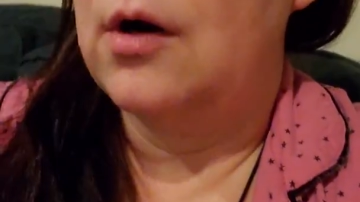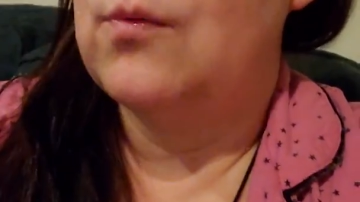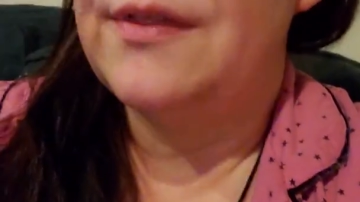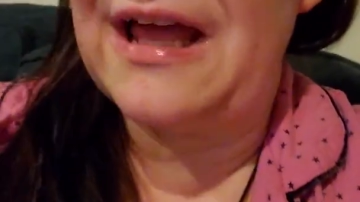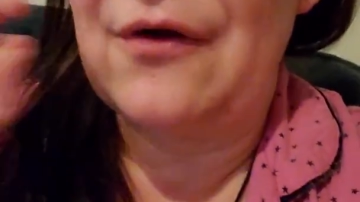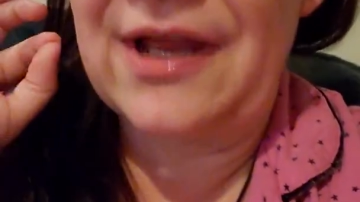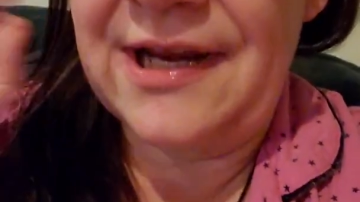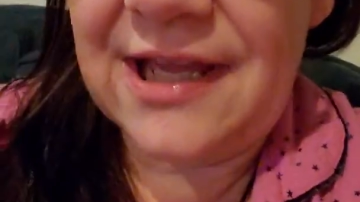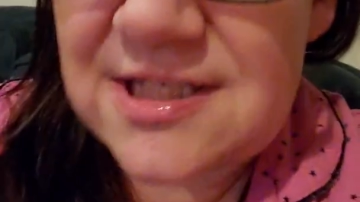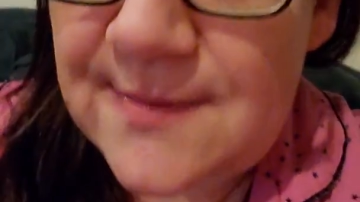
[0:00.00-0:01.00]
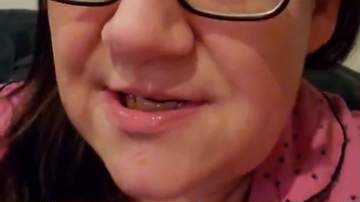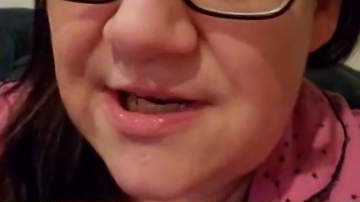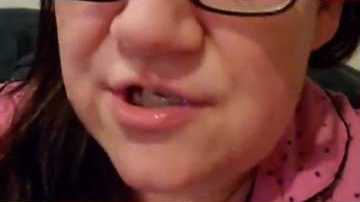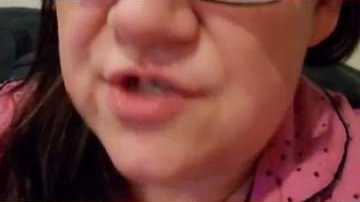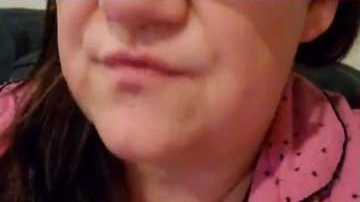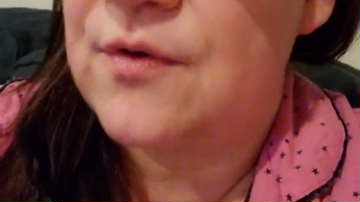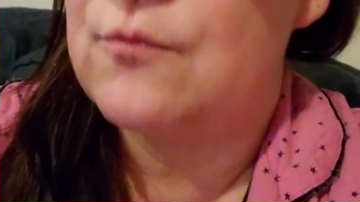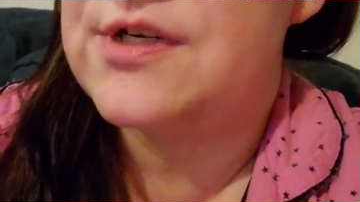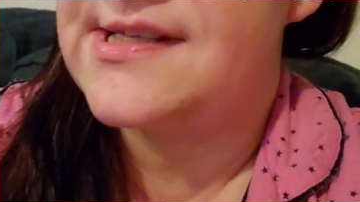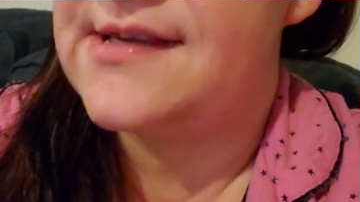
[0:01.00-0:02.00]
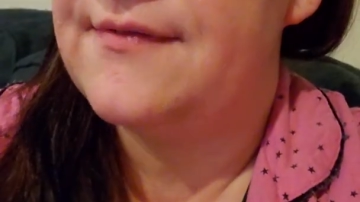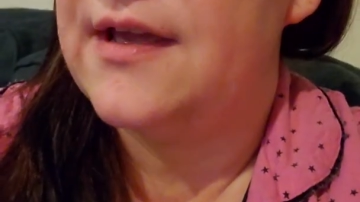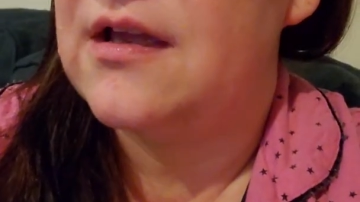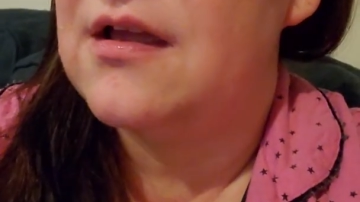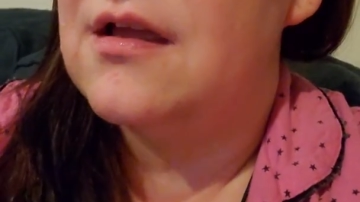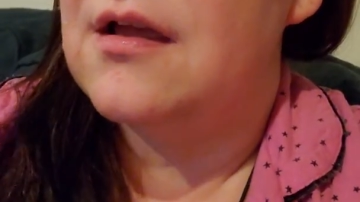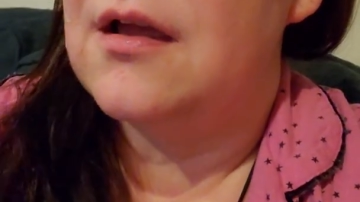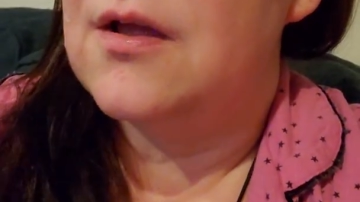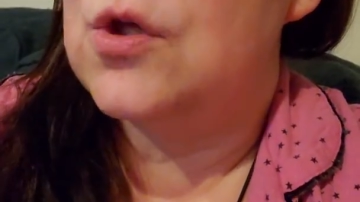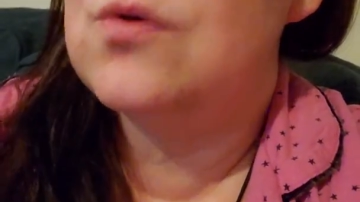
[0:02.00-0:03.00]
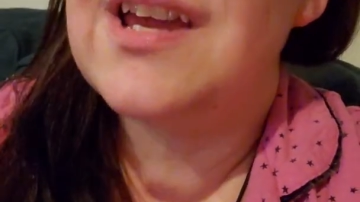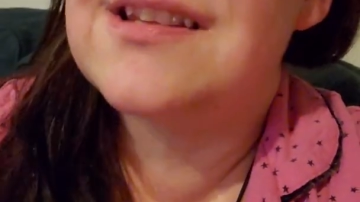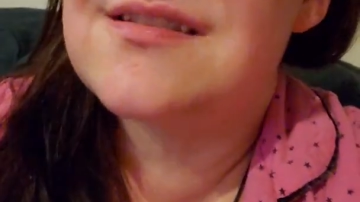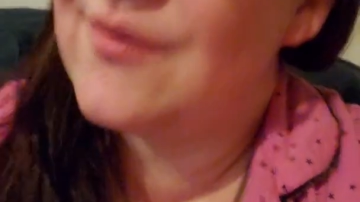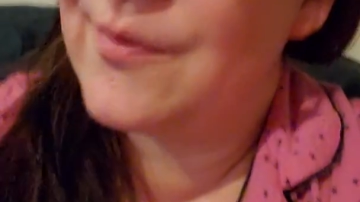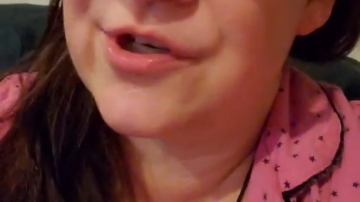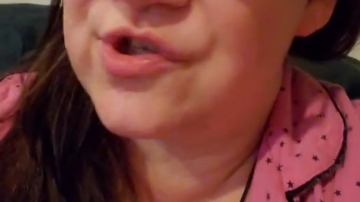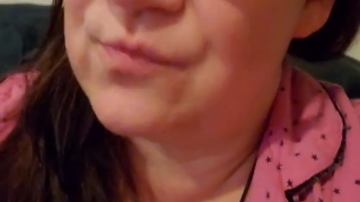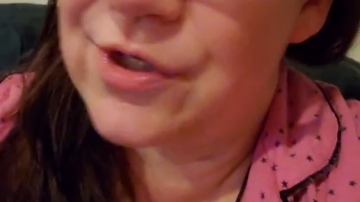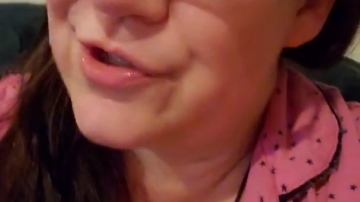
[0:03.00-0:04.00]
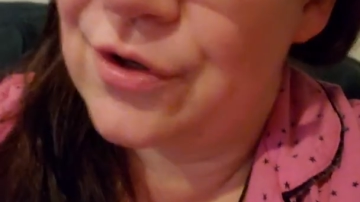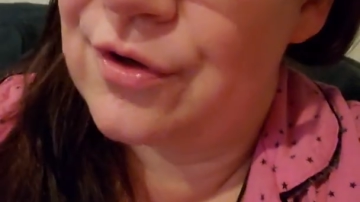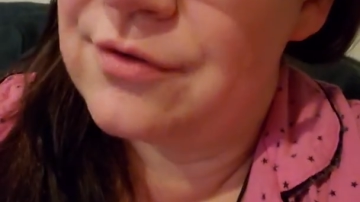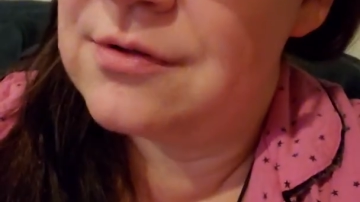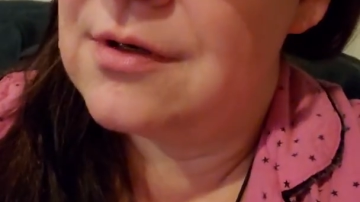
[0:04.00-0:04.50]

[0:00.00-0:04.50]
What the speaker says: without any expectation from receiving, you get so much in return.